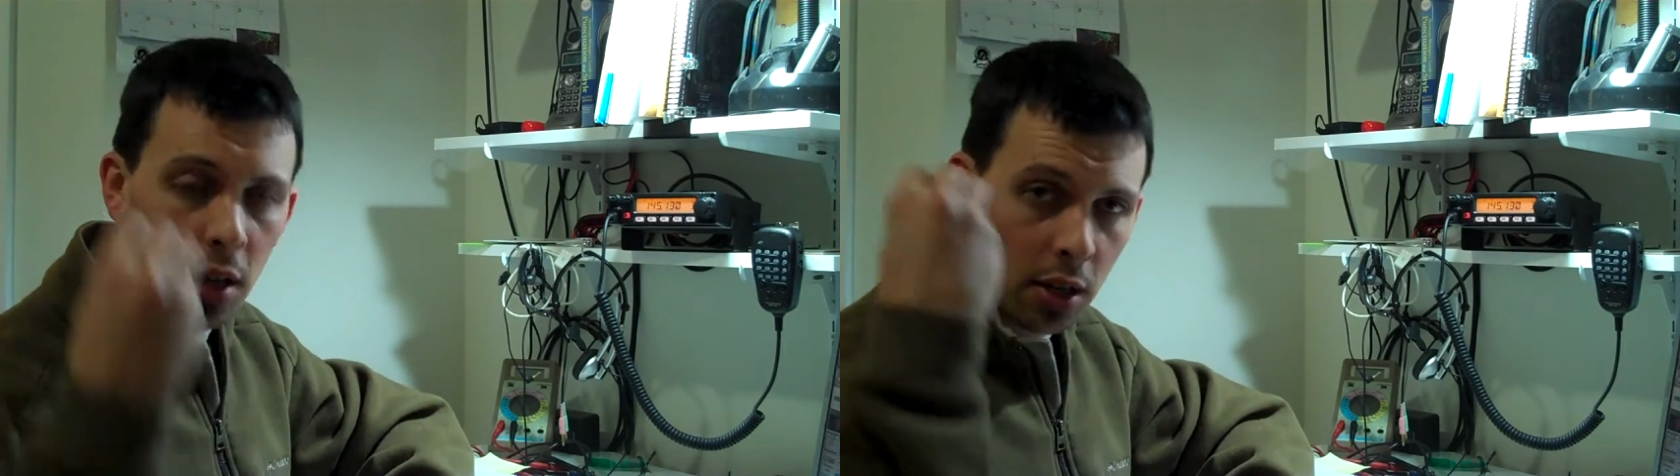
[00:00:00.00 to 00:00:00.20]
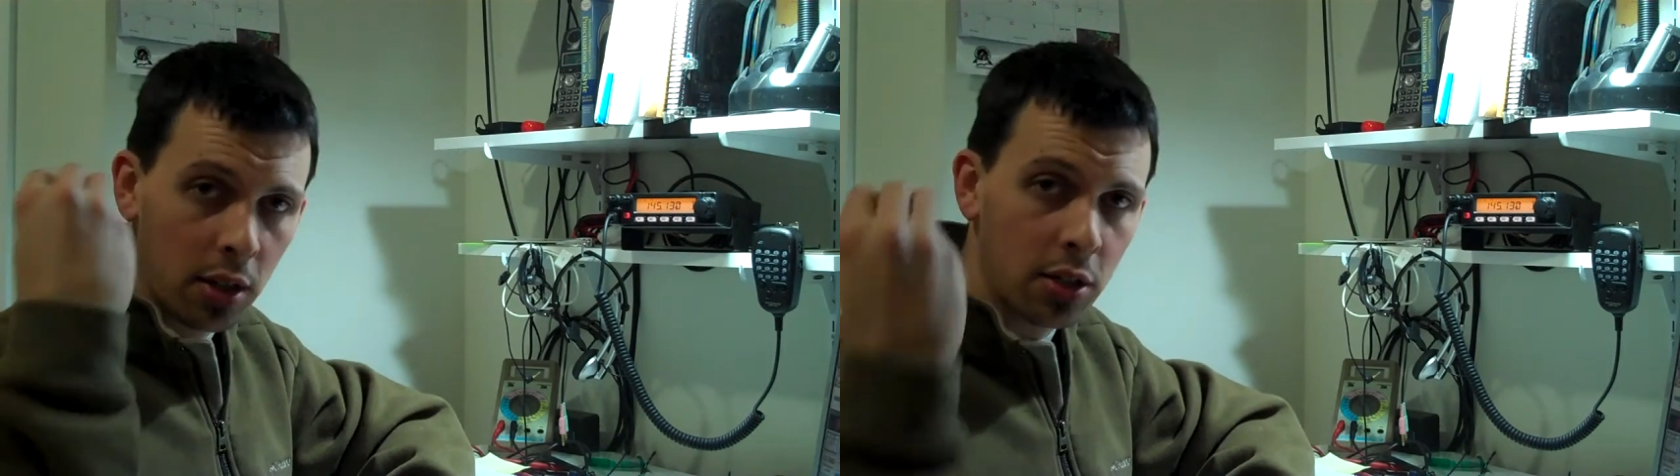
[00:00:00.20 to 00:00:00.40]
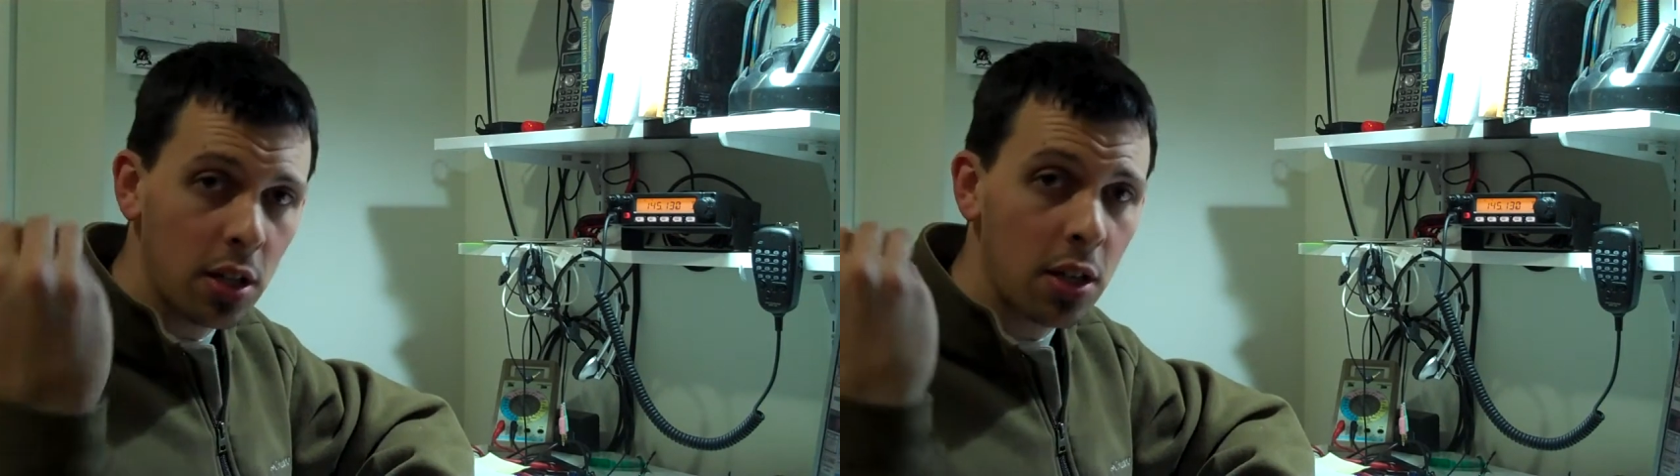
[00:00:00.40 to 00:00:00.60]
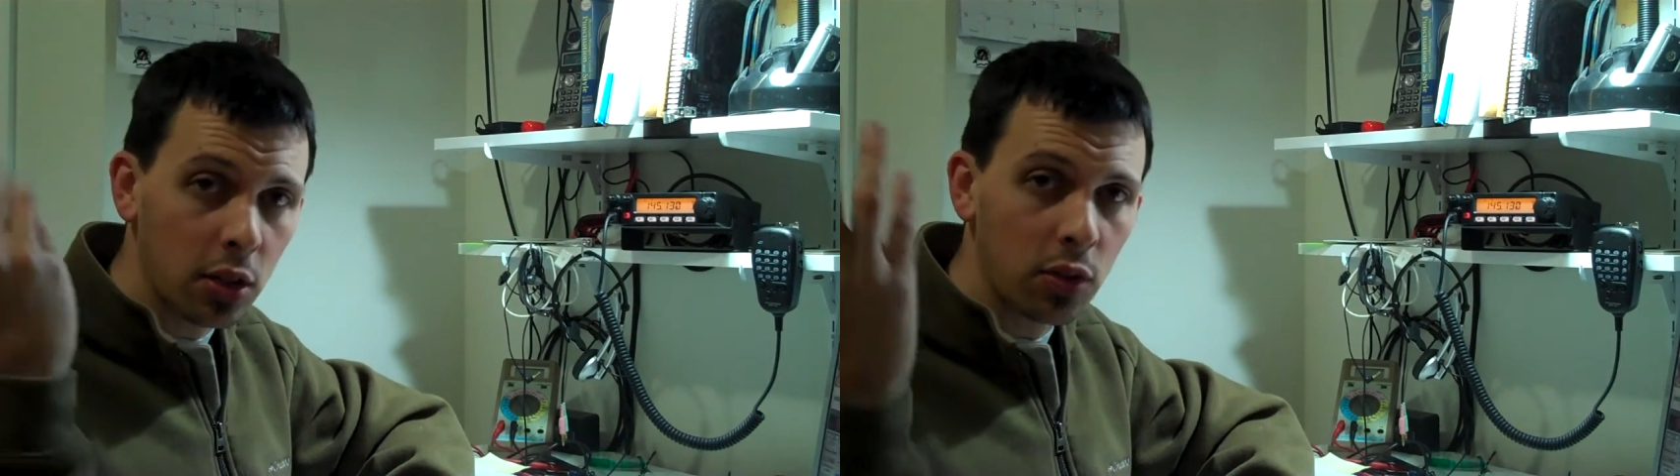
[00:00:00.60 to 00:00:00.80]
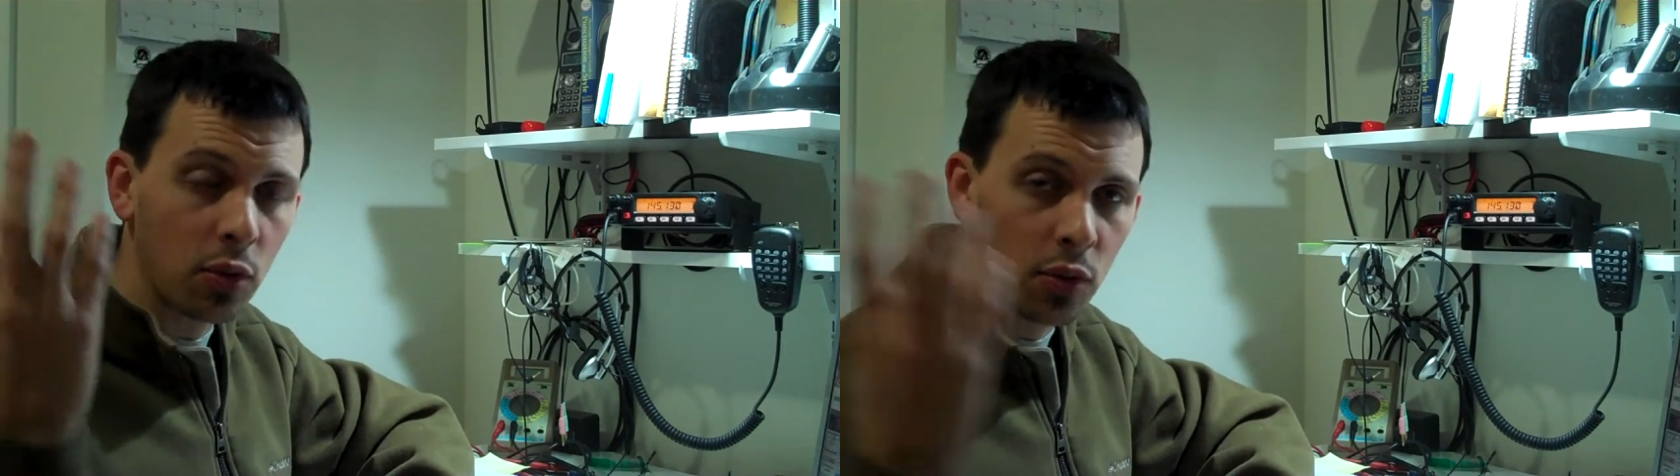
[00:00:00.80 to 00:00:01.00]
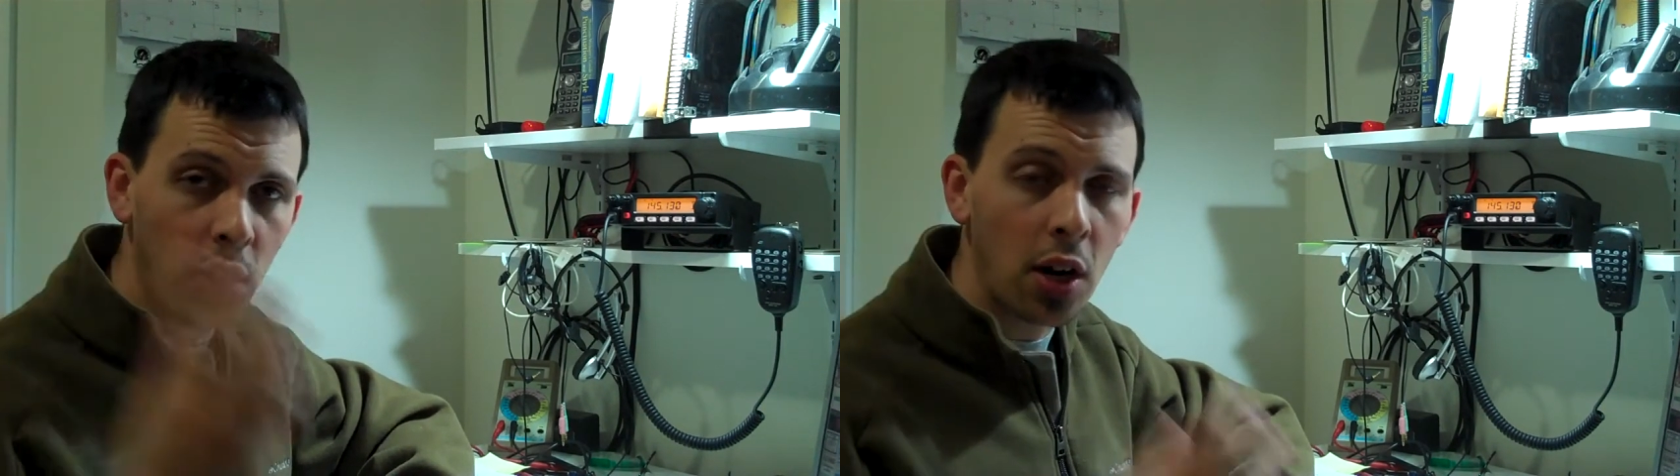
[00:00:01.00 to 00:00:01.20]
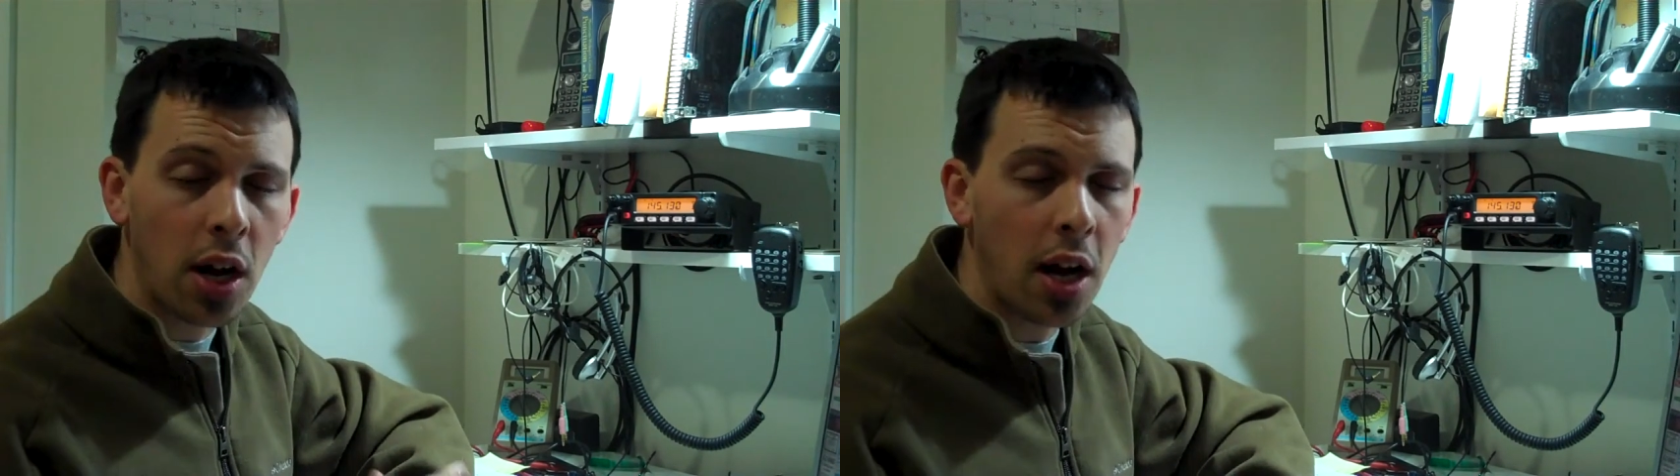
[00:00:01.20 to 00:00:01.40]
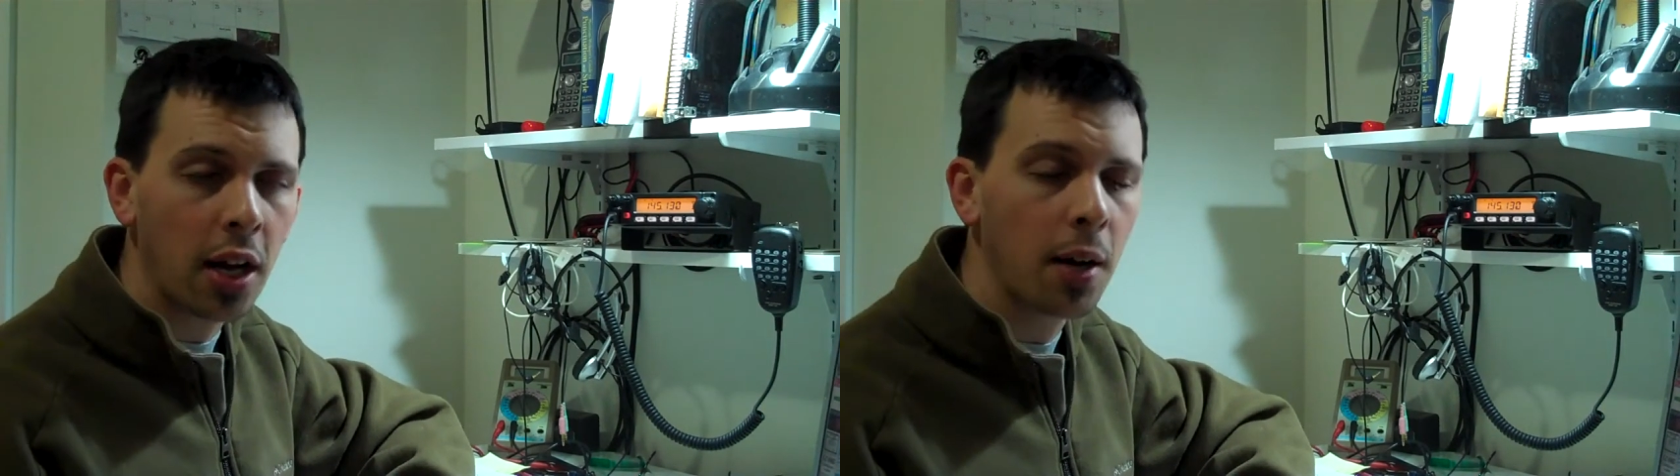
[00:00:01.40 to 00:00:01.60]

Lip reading: antenna that's very high